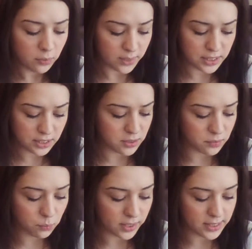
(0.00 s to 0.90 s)
We
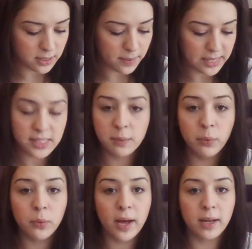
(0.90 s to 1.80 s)
just want it to be a
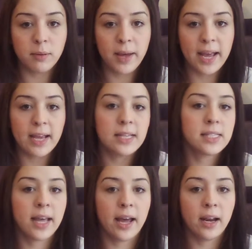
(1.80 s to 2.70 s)
simple cut and
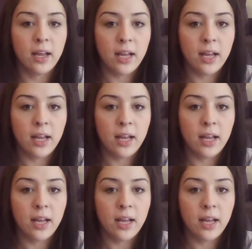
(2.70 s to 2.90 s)
paste that